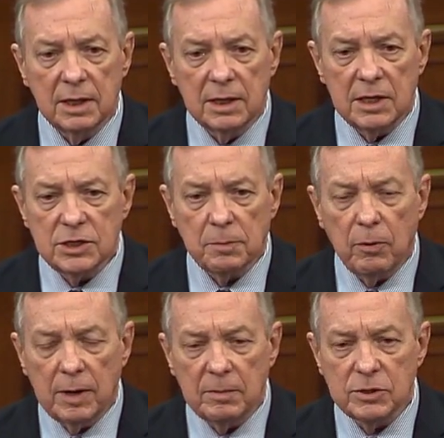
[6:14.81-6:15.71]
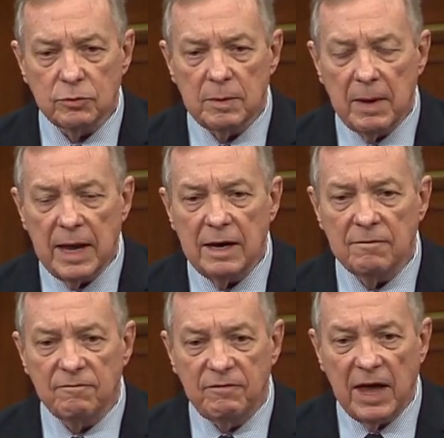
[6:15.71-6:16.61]
These appointments remain
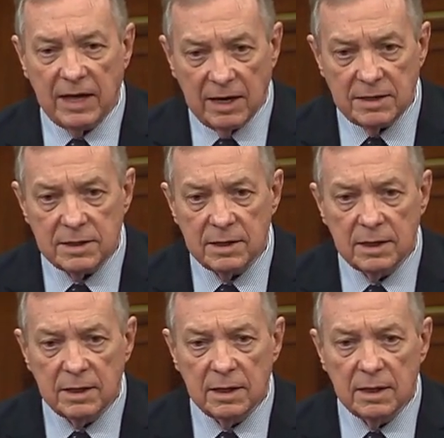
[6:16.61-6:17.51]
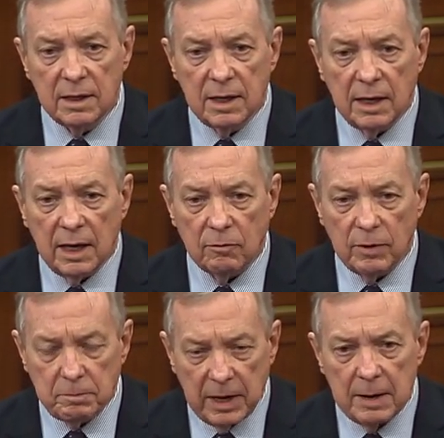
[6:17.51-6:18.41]
vacant, and
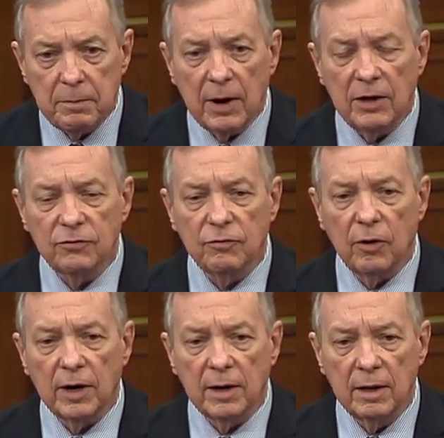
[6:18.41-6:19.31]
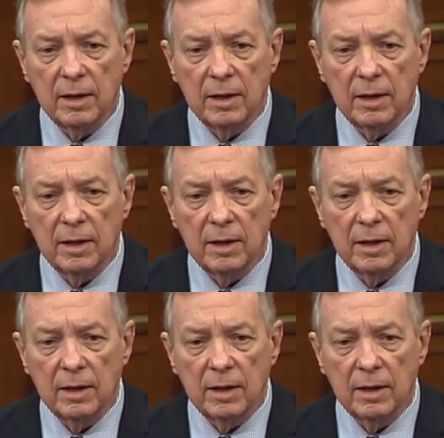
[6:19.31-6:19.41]
we pay a price for it.